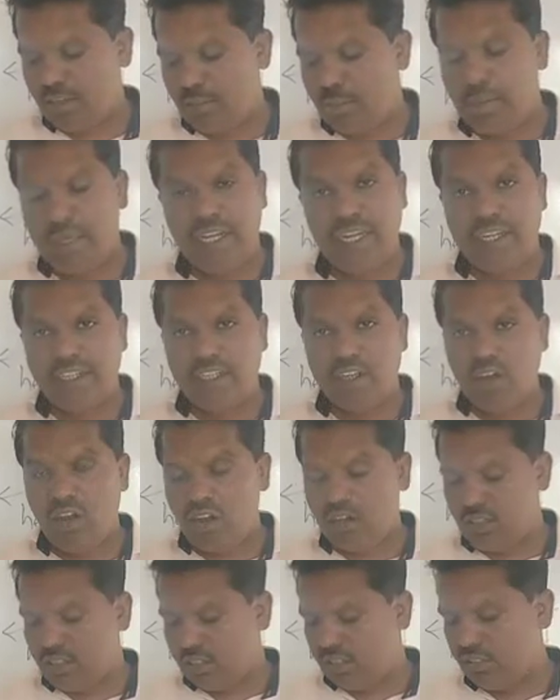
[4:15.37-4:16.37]
parent
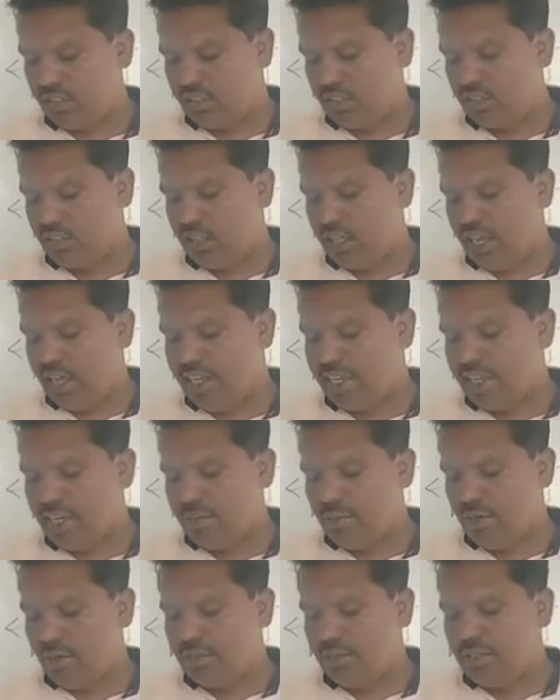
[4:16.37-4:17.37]
rock, and
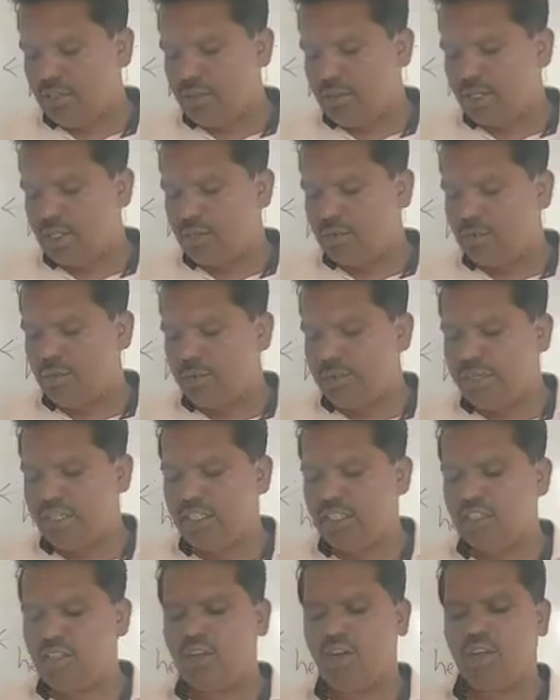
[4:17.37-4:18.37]
name of the
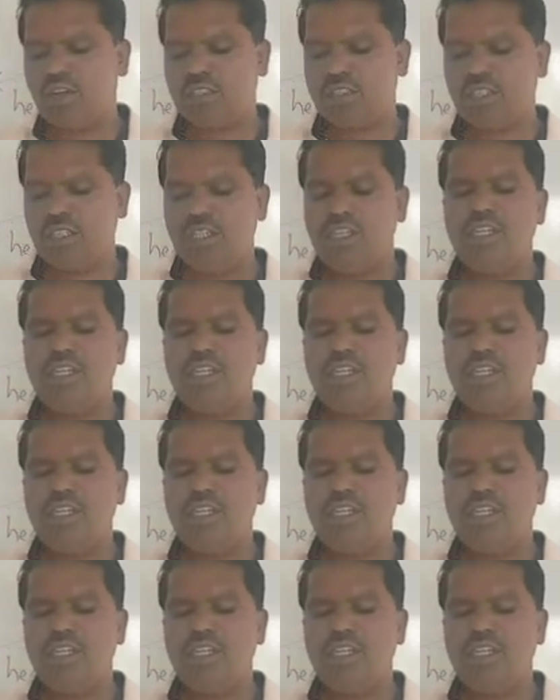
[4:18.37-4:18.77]
metamorphic rocks.